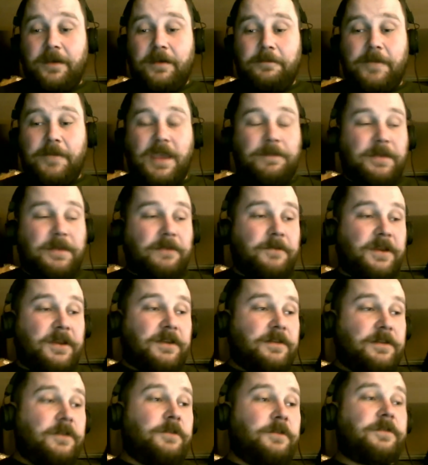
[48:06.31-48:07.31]
Maybe we
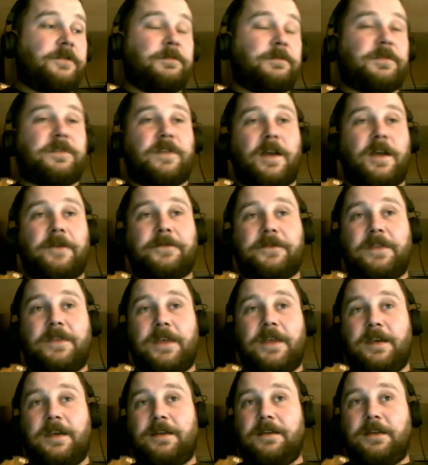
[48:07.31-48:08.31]
do some stuff
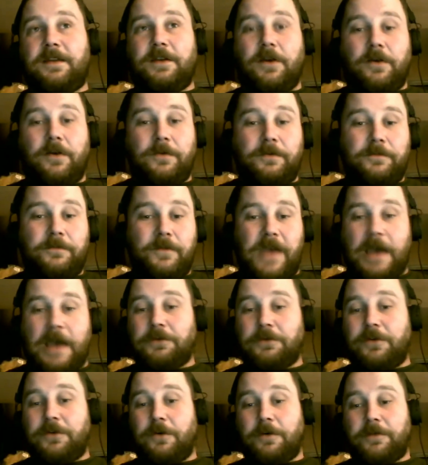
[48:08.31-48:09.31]
that,
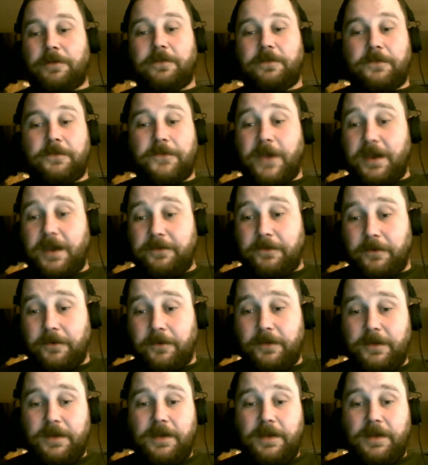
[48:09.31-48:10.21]
outdoor survival.